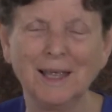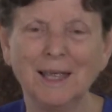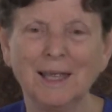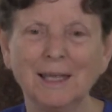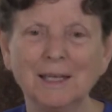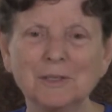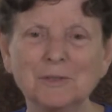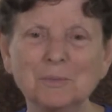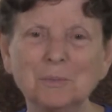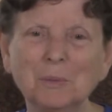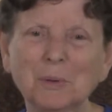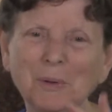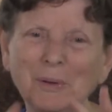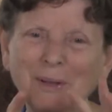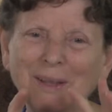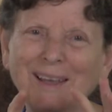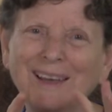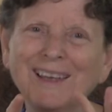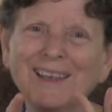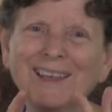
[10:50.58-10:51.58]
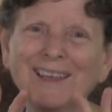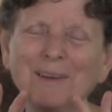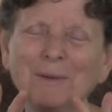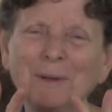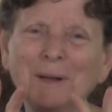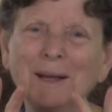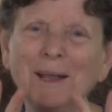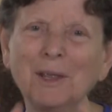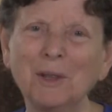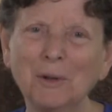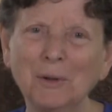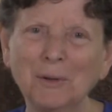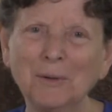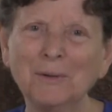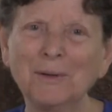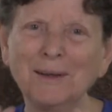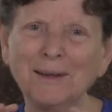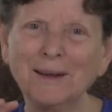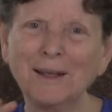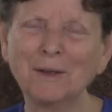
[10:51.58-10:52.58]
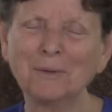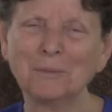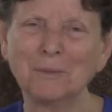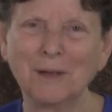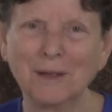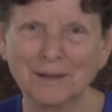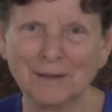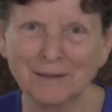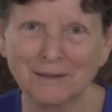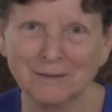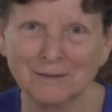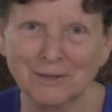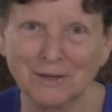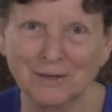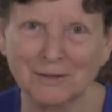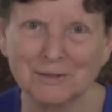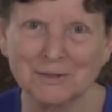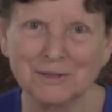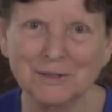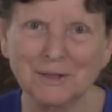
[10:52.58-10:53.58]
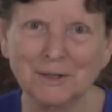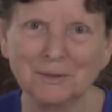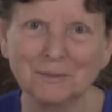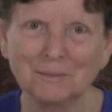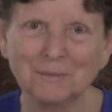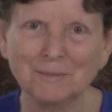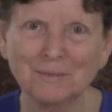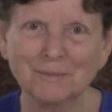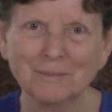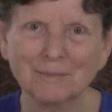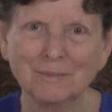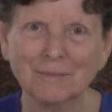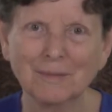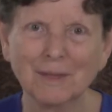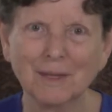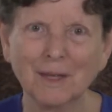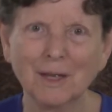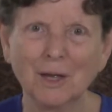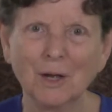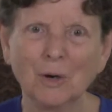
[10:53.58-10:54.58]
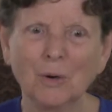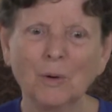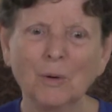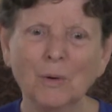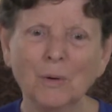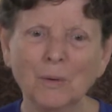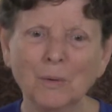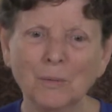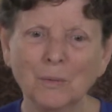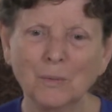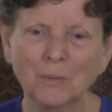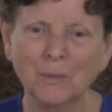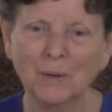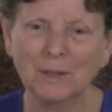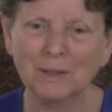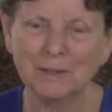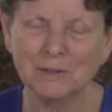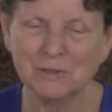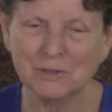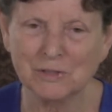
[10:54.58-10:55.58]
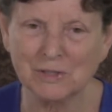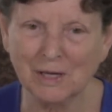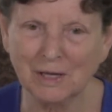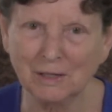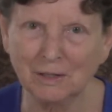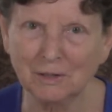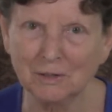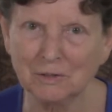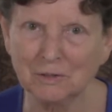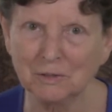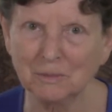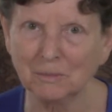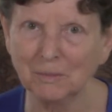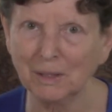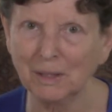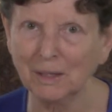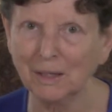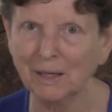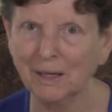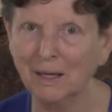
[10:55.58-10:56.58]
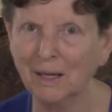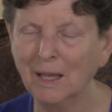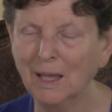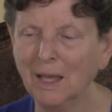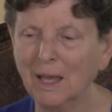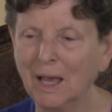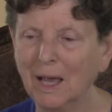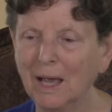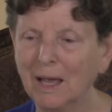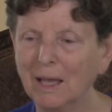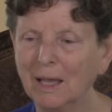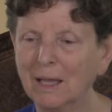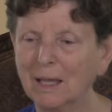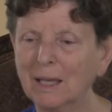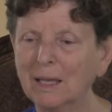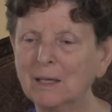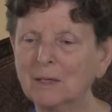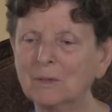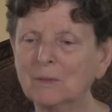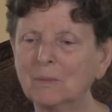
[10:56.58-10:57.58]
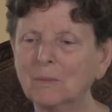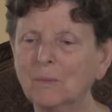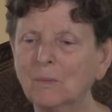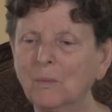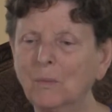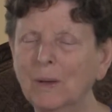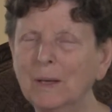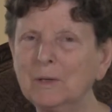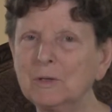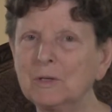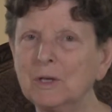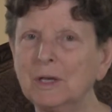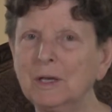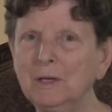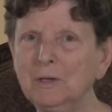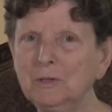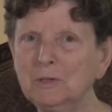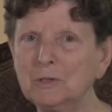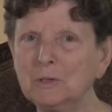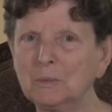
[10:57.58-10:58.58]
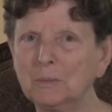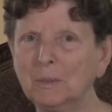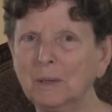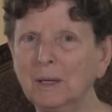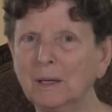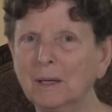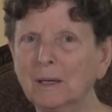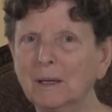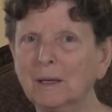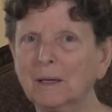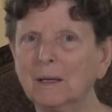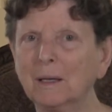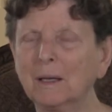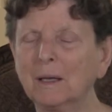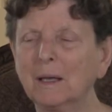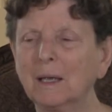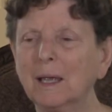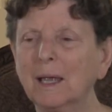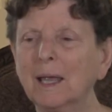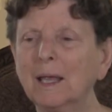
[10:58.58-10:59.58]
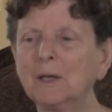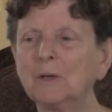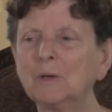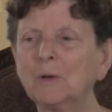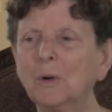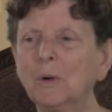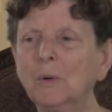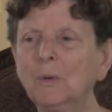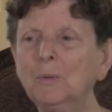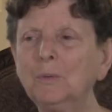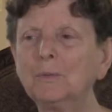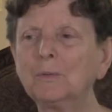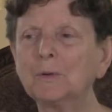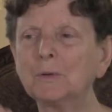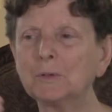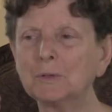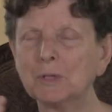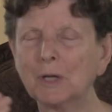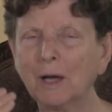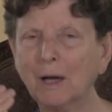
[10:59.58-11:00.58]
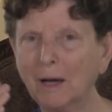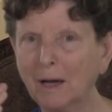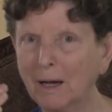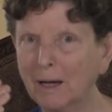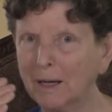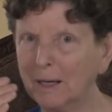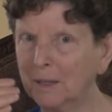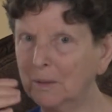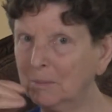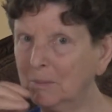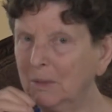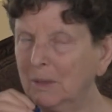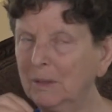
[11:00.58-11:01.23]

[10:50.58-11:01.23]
it's more like when I heard it, I recognized it. Or when he said it to me, it went into me, and over time,